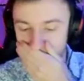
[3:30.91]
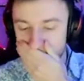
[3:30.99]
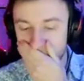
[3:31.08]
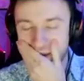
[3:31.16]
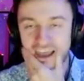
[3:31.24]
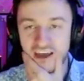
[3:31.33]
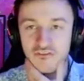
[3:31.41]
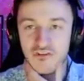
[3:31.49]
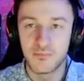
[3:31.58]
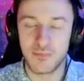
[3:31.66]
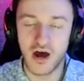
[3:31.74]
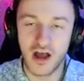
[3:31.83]
We have
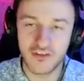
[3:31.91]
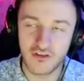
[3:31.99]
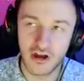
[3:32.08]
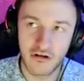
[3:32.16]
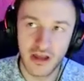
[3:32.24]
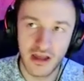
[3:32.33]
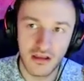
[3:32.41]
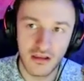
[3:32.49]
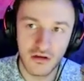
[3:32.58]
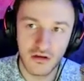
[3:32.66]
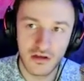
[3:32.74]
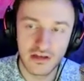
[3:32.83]
Boss RL,